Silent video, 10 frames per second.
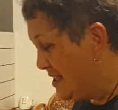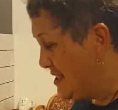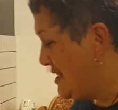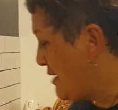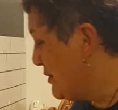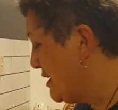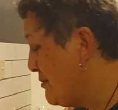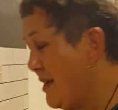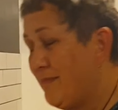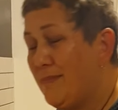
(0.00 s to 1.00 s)
today we're
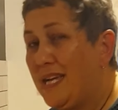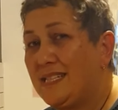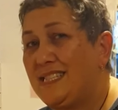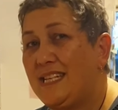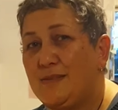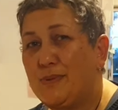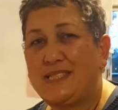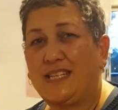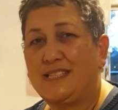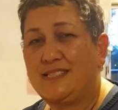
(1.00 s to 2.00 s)
going to make Sandy
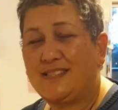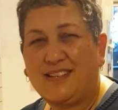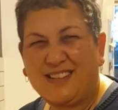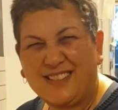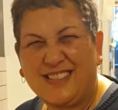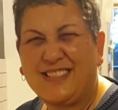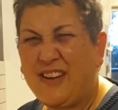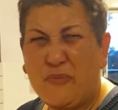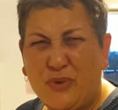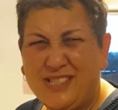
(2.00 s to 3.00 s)
biscuits. You
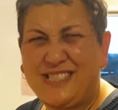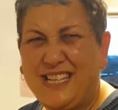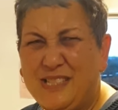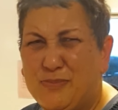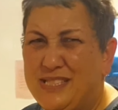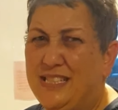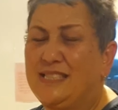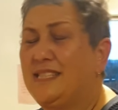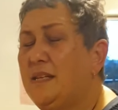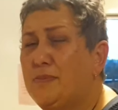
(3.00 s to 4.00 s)
go, what are Sandy
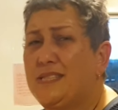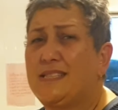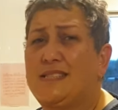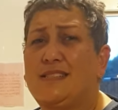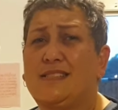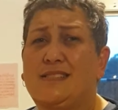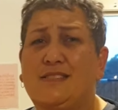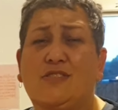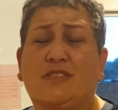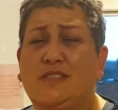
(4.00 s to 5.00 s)
biscuits? Sandy biscuits are
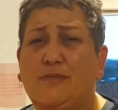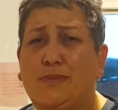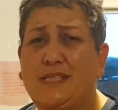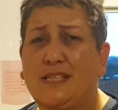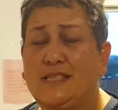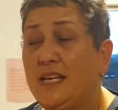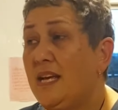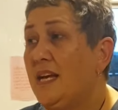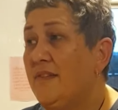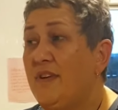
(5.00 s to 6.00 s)
just chocolate chip biscuits
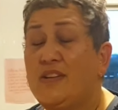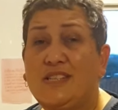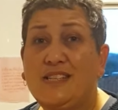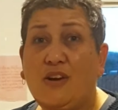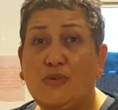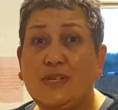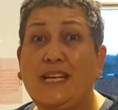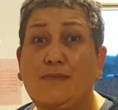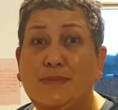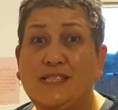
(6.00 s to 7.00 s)
found in the old
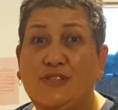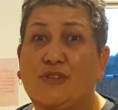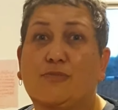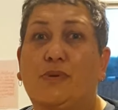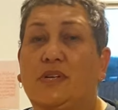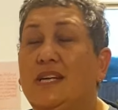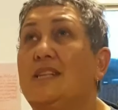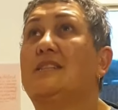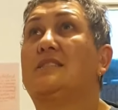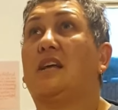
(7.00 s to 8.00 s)
Edmonds cookbook.
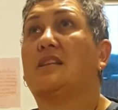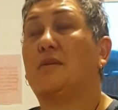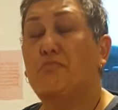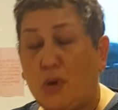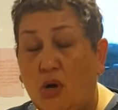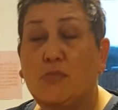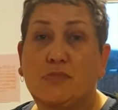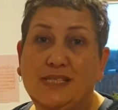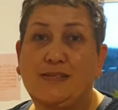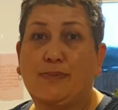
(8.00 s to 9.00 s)
It is like the bomb
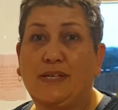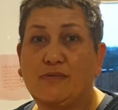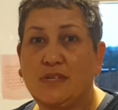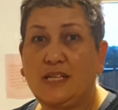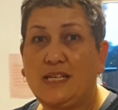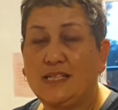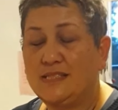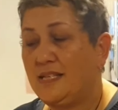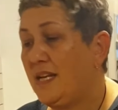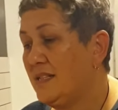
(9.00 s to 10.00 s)
recipe, it really
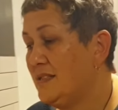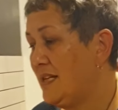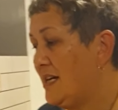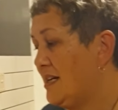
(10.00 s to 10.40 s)
is, and